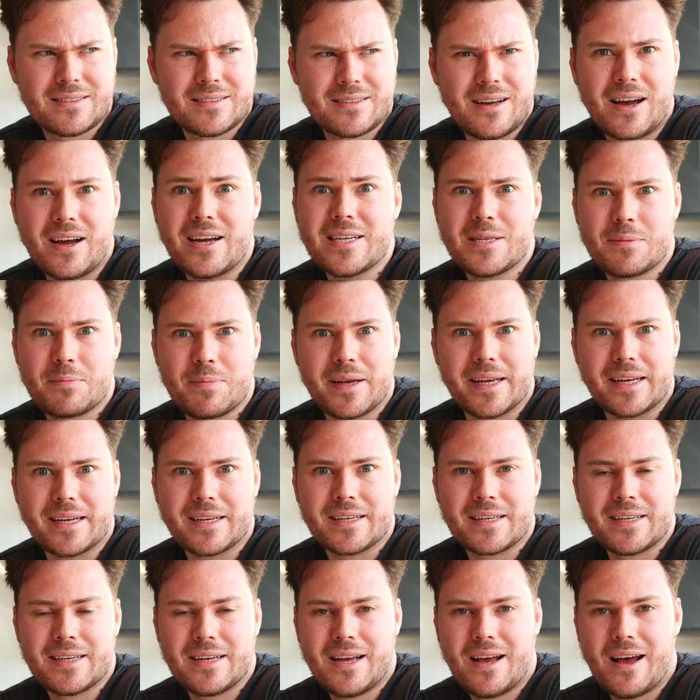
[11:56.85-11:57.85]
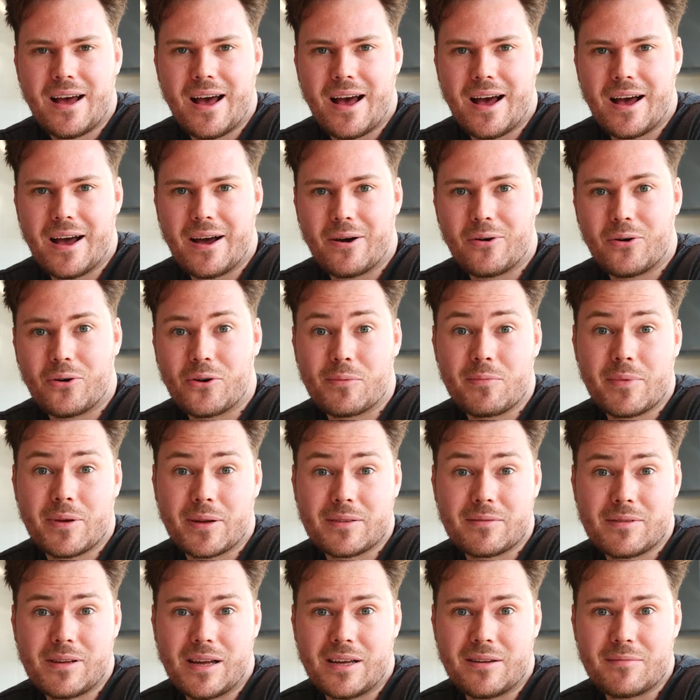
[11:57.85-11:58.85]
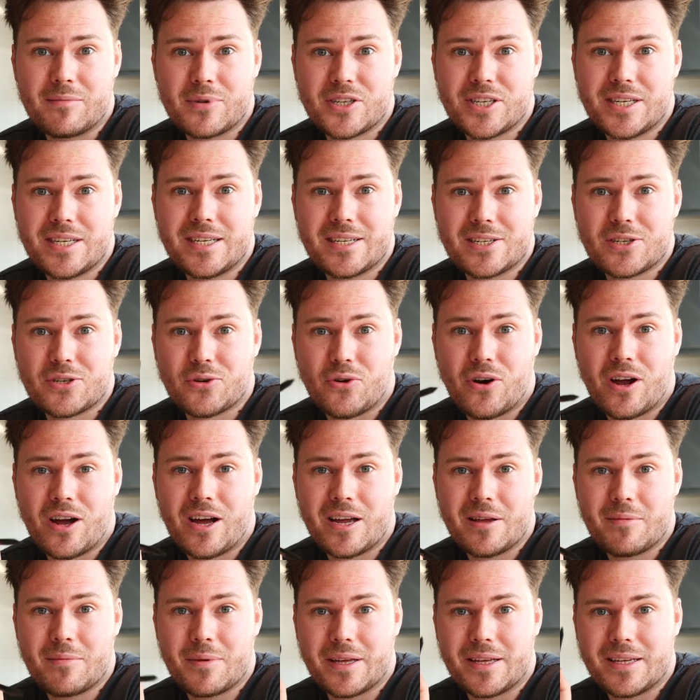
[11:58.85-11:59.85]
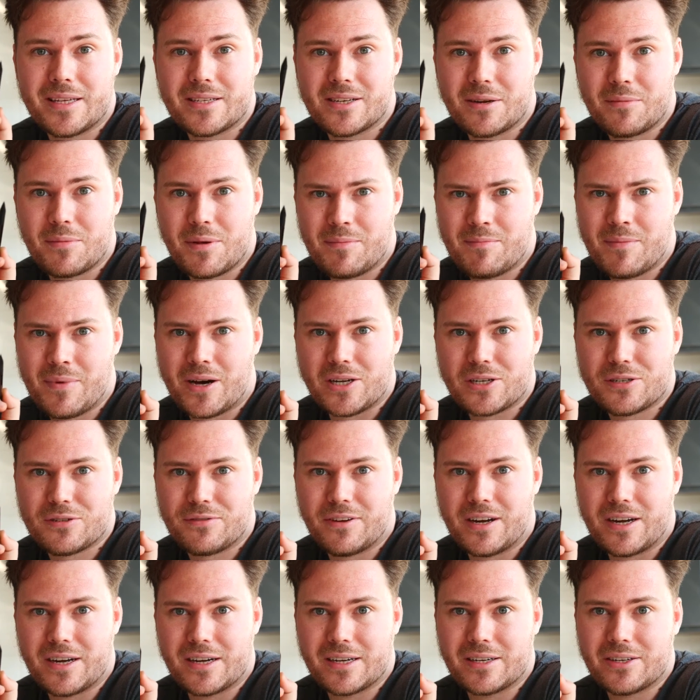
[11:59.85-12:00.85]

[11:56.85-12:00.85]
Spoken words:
Ice pick. Or a machinist scribe is going to be much finer,